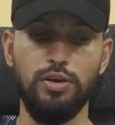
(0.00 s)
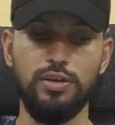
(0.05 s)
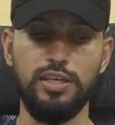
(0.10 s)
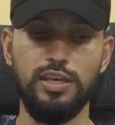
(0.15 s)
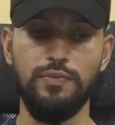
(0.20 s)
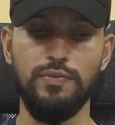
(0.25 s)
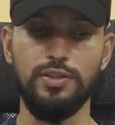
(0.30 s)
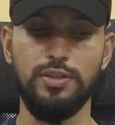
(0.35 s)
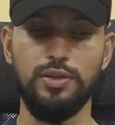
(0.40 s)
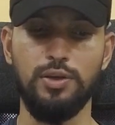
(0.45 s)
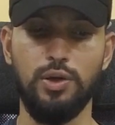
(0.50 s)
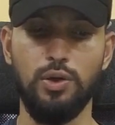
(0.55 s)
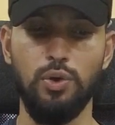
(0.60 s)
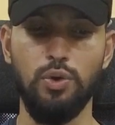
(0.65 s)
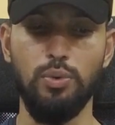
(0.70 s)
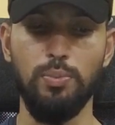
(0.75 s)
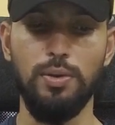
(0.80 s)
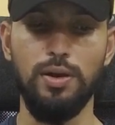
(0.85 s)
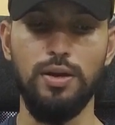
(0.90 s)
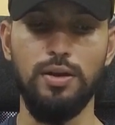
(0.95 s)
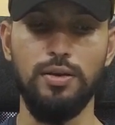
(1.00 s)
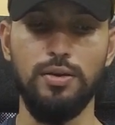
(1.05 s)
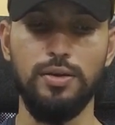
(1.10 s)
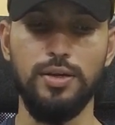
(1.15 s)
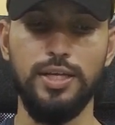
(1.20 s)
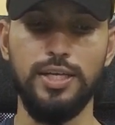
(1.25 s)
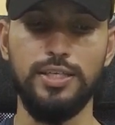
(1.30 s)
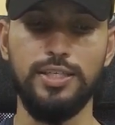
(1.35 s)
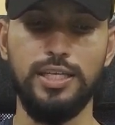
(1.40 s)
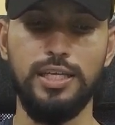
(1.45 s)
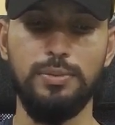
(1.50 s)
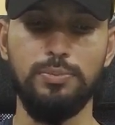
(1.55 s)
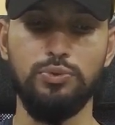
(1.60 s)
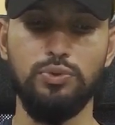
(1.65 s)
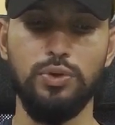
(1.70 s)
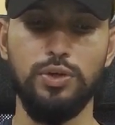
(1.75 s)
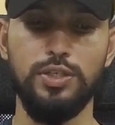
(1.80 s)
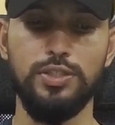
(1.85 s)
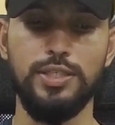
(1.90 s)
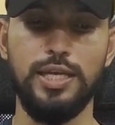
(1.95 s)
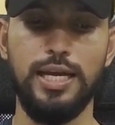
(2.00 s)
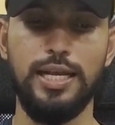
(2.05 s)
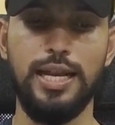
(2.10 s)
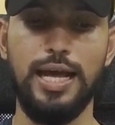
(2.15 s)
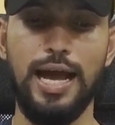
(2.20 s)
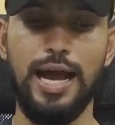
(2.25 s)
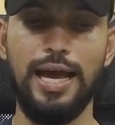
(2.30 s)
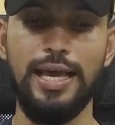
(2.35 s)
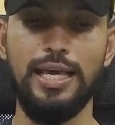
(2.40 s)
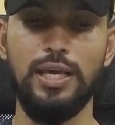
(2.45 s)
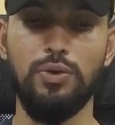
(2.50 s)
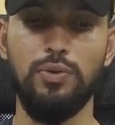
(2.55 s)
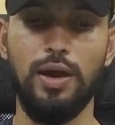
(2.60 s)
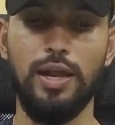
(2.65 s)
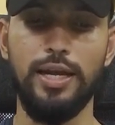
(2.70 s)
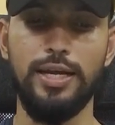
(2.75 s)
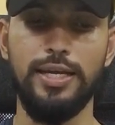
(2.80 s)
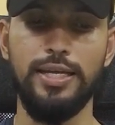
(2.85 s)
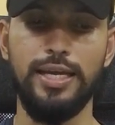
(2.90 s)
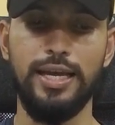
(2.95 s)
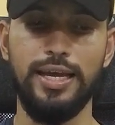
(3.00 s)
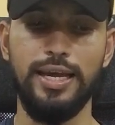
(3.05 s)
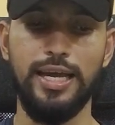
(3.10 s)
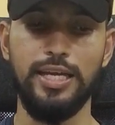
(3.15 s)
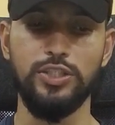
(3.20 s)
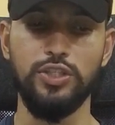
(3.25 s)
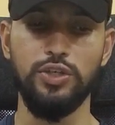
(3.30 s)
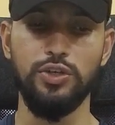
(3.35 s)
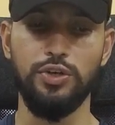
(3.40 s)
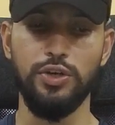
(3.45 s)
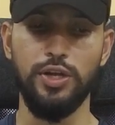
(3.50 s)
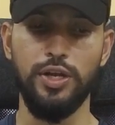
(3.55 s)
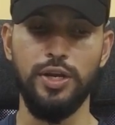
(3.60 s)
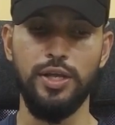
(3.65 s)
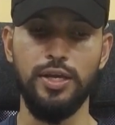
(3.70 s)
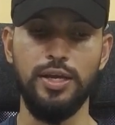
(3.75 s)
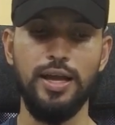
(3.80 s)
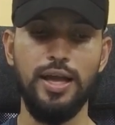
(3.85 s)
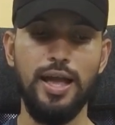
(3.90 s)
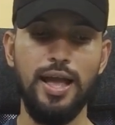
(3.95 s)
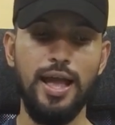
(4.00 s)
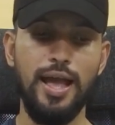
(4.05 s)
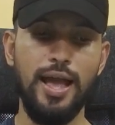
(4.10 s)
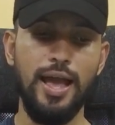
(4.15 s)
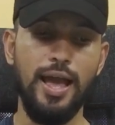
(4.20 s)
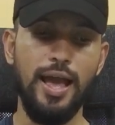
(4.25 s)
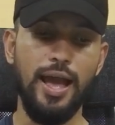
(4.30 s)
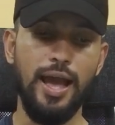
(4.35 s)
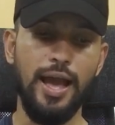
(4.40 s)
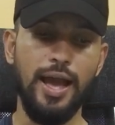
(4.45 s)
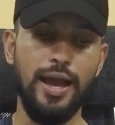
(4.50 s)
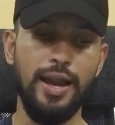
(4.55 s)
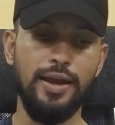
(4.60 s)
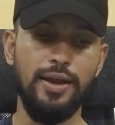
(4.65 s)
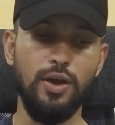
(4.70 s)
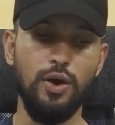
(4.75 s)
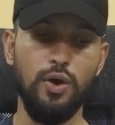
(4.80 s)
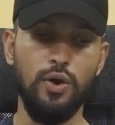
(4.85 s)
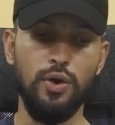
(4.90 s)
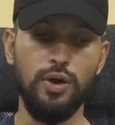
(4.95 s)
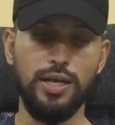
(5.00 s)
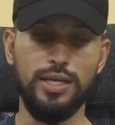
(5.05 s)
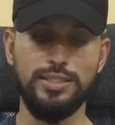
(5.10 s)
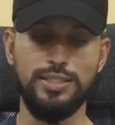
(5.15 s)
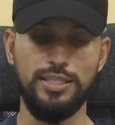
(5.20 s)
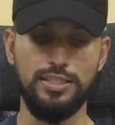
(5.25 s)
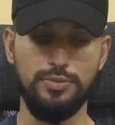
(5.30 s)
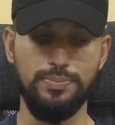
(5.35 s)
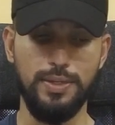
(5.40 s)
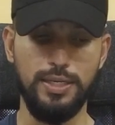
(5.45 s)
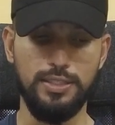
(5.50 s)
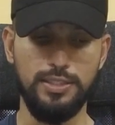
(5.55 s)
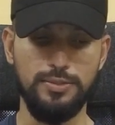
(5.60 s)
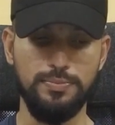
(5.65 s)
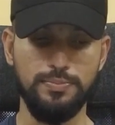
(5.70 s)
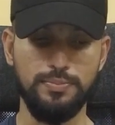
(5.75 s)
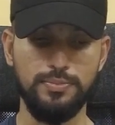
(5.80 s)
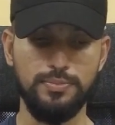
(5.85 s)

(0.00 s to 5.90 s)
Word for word: working with global learning team to design high quality engaging training and or assessments,